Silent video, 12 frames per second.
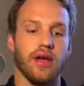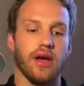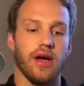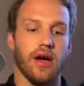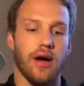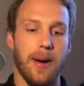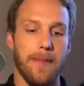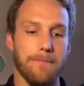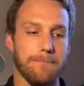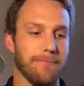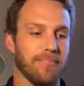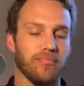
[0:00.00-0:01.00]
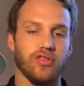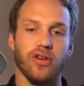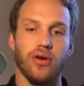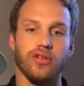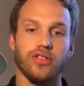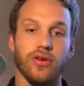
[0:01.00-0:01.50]

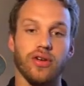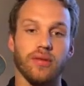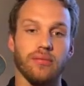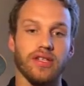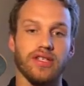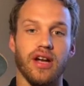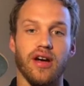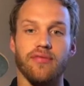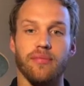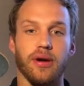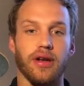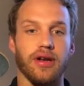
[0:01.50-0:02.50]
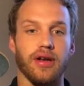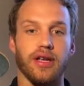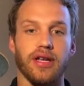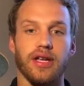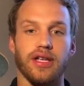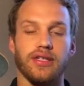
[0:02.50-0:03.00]
So it can be tough, but
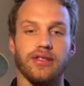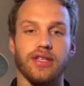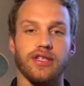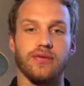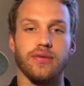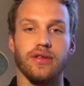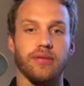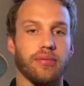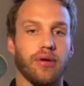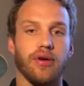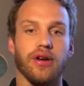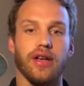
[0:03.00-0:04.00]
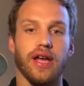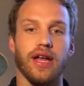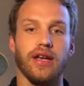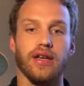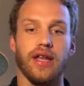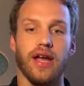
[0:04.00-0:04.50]
it's really important
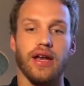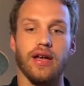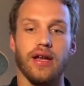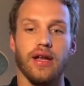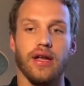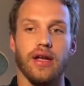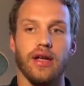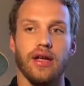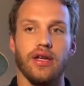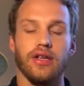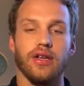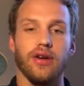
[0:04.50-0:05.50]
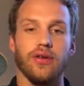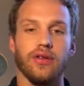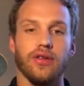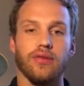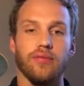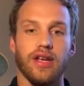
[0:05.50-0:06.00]
that you know,
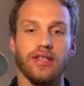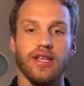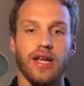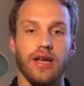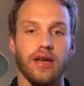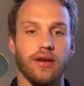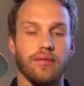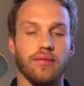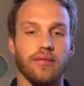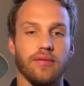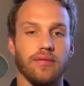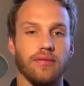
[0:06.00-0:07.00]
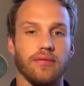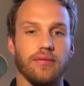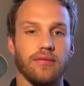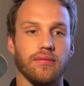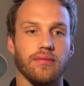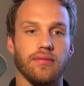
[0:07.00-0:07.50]
you maintain
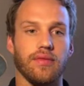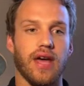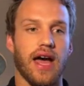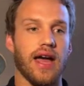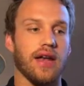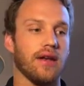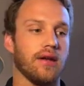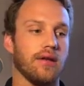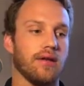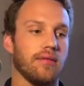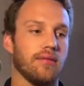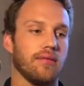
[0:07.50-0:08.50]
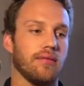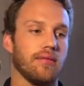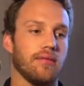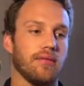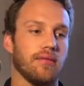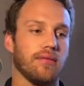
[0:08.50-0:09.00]
that
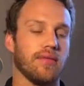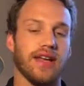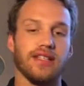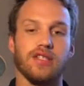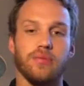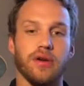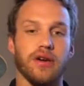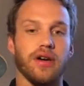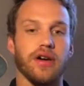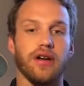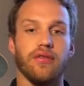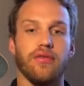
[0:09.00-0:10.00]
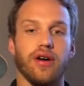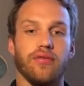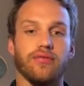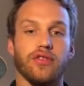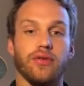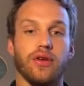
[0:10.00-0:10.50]
spirit
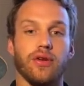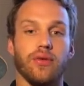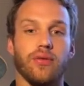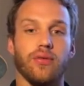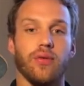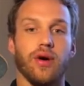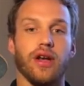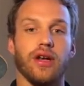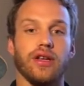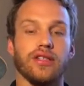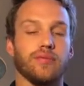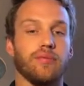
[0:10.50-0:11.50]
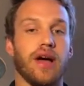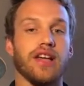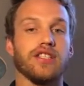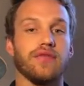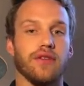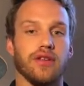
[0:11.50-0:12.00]
of doing what is
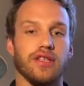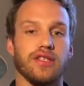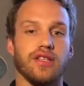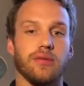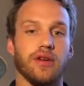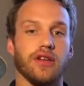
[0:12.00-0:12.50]
best for the team, and